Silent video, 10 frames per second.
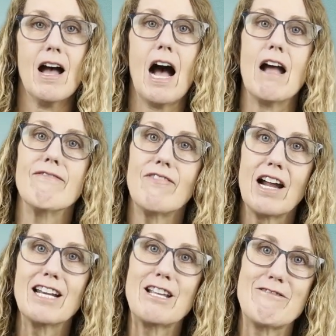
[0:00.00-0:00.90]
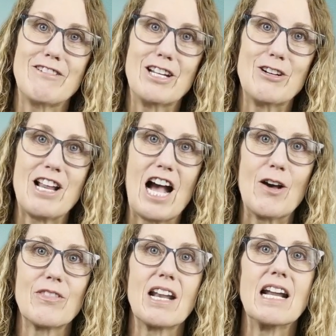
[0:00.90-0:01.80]
I finally figured
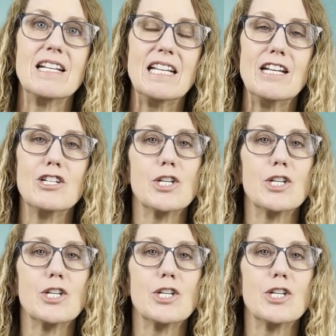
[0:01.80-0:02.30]
out that I needed